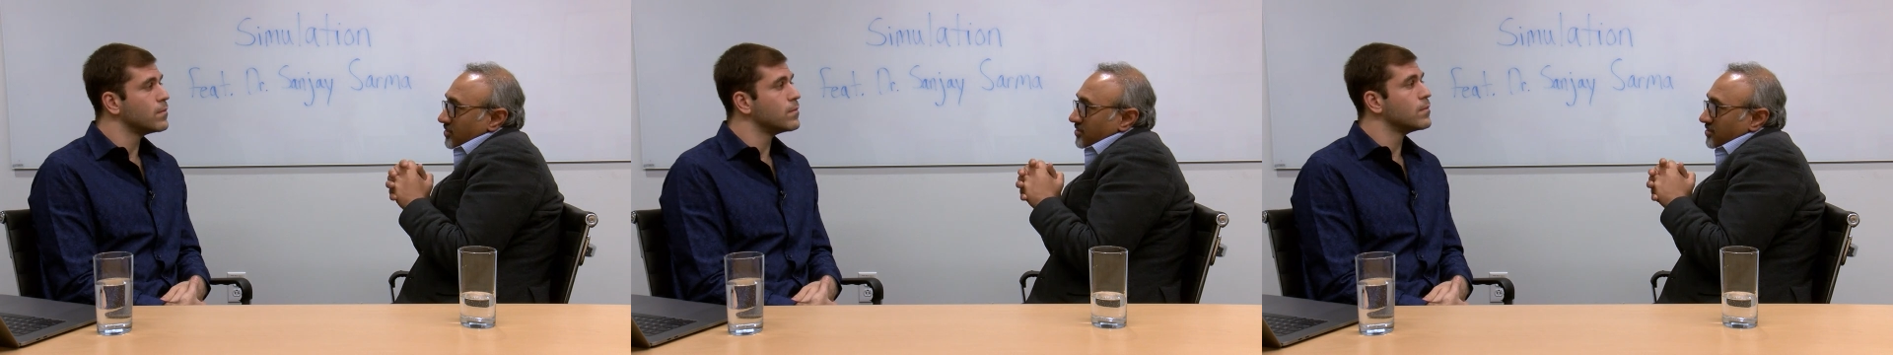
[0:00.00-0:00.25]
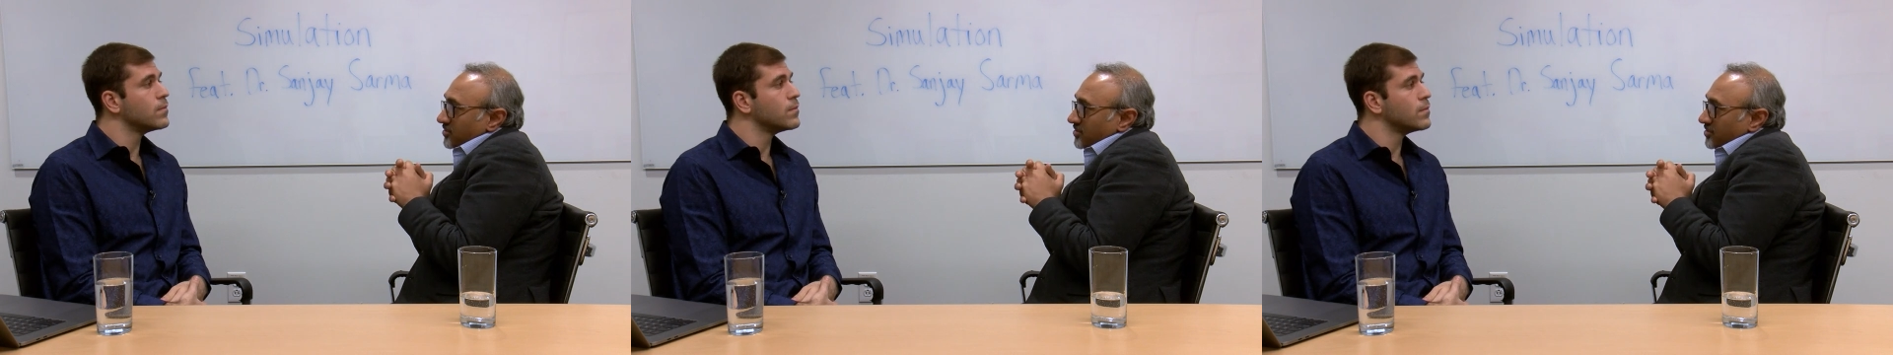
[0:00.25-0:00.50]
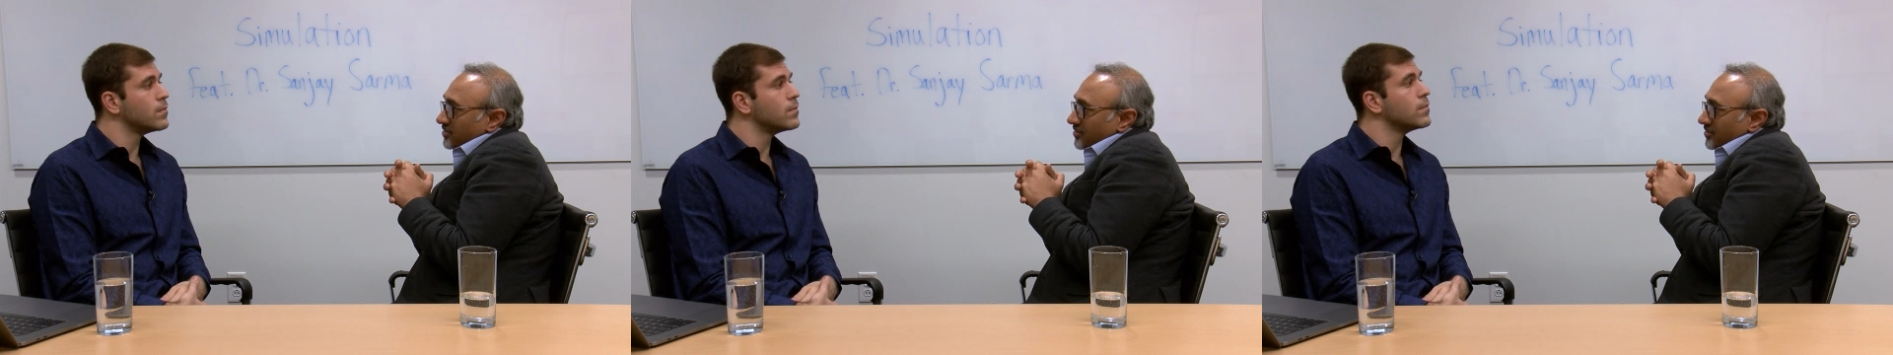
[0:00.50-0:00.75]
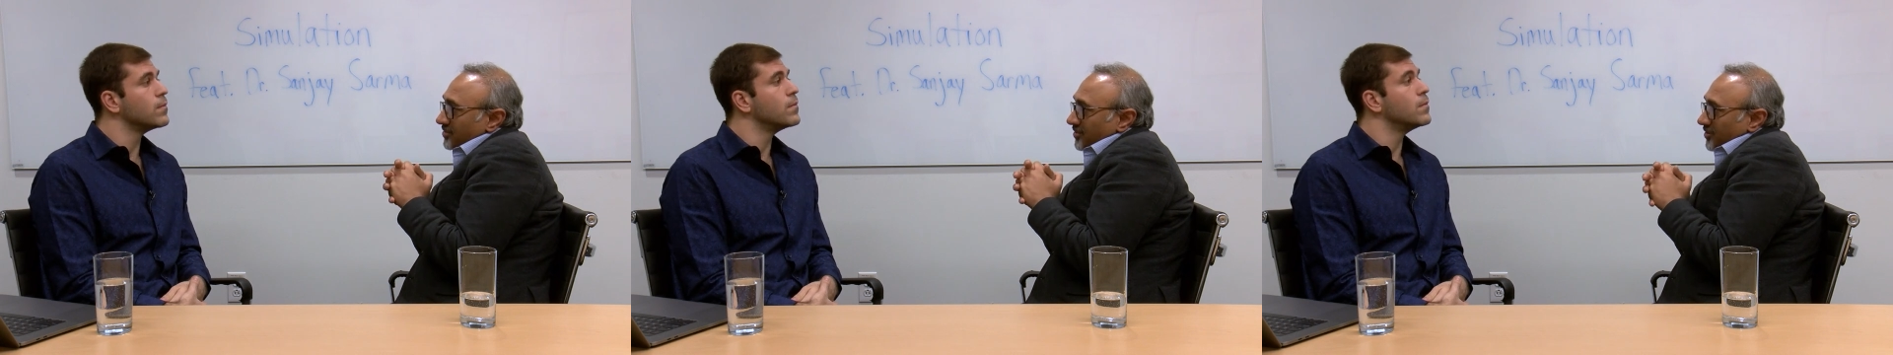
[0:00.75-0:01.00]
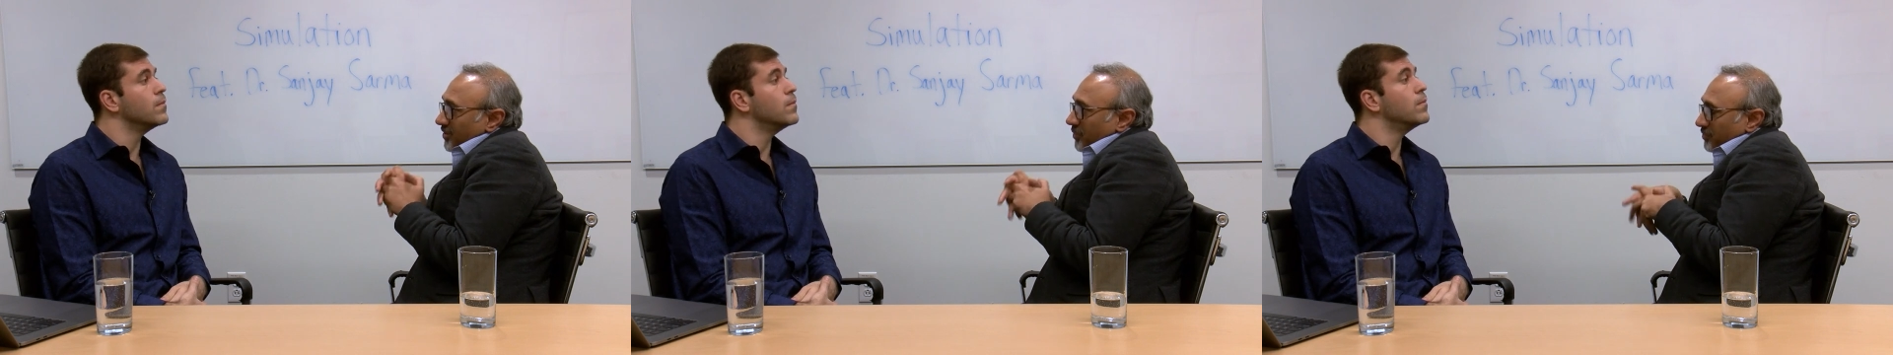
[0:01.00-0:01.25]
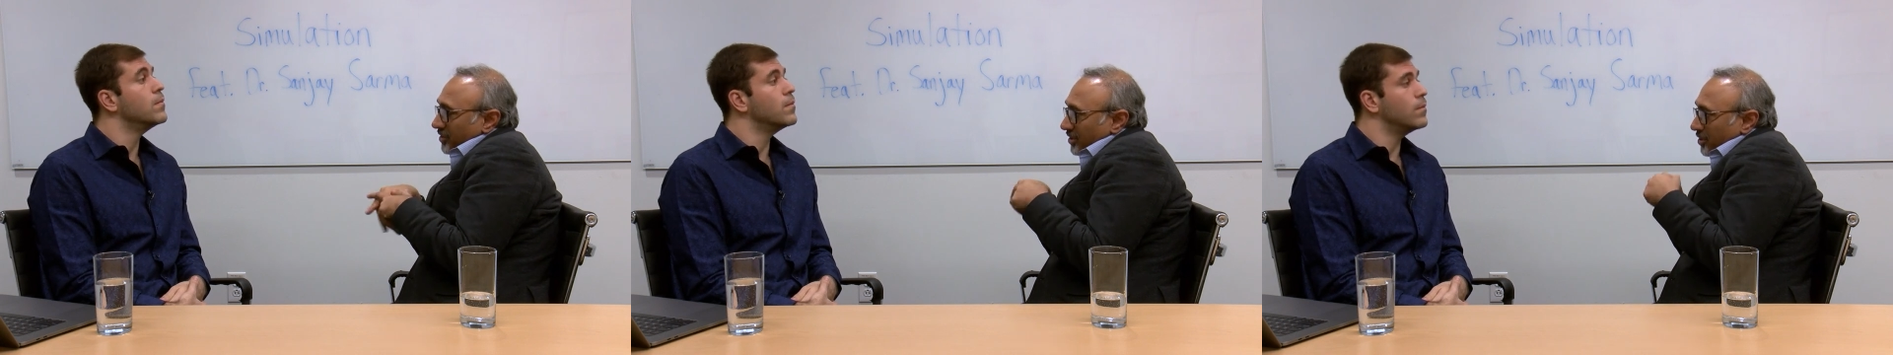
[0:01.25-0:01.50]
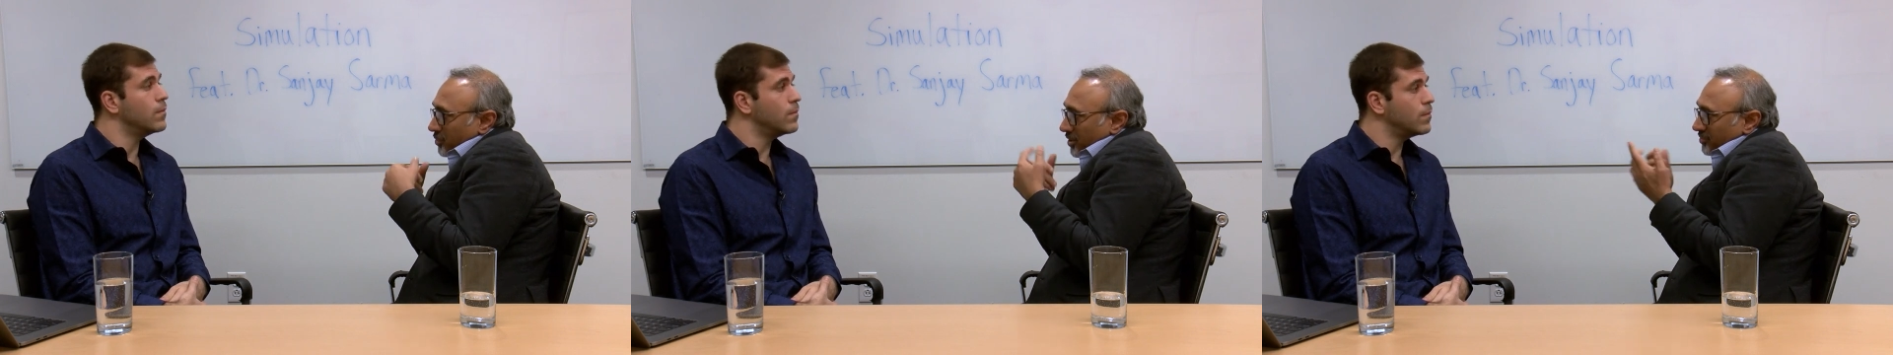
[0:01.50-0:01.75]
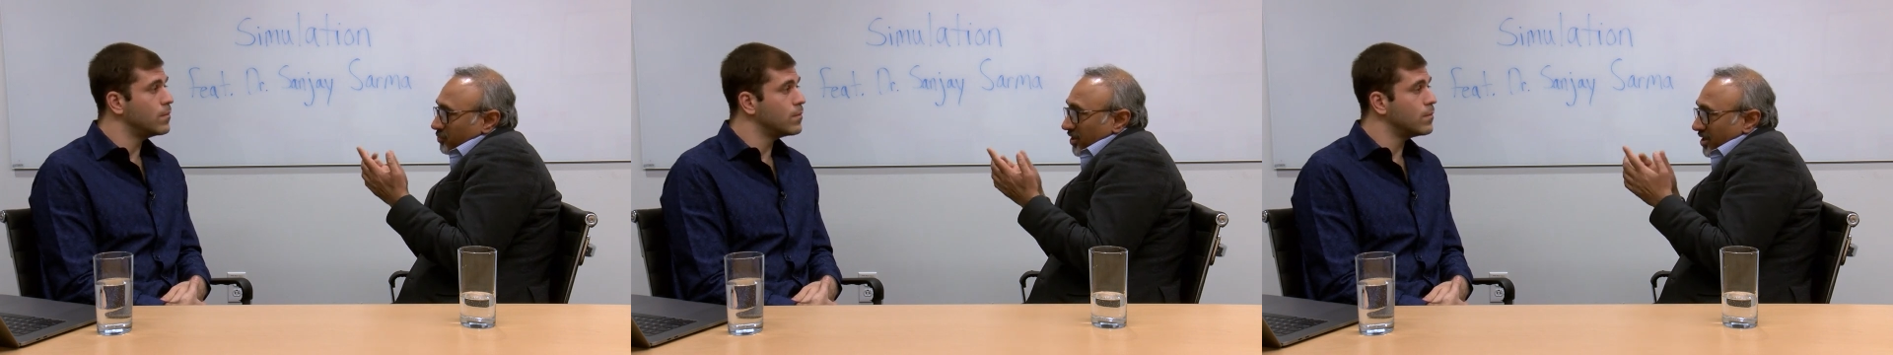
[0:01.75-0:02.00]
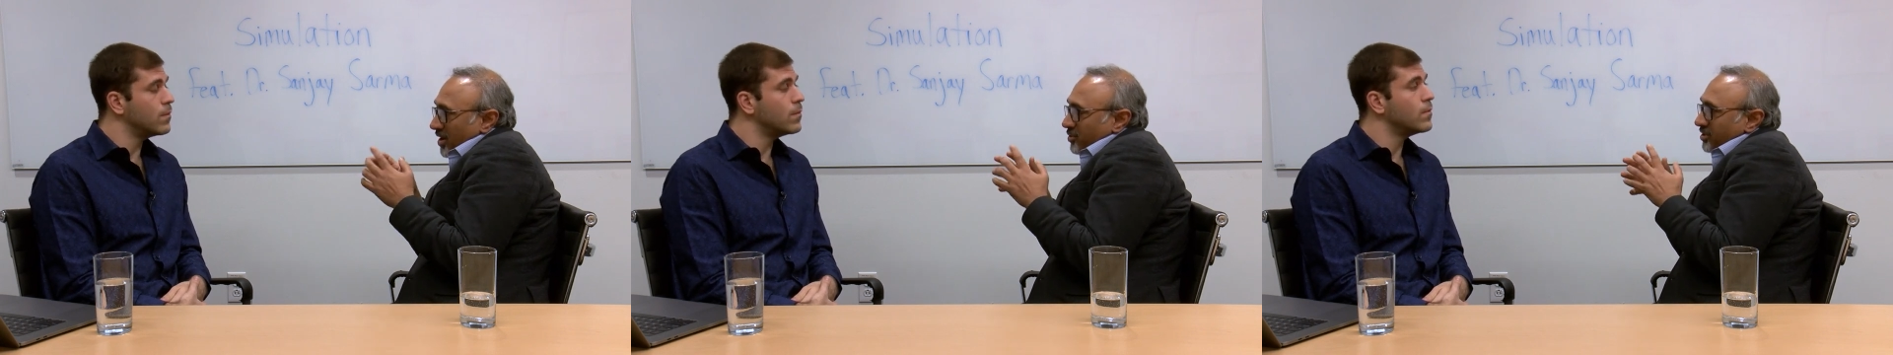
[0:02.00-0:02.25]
Speaker 1: occurs. We know, and we now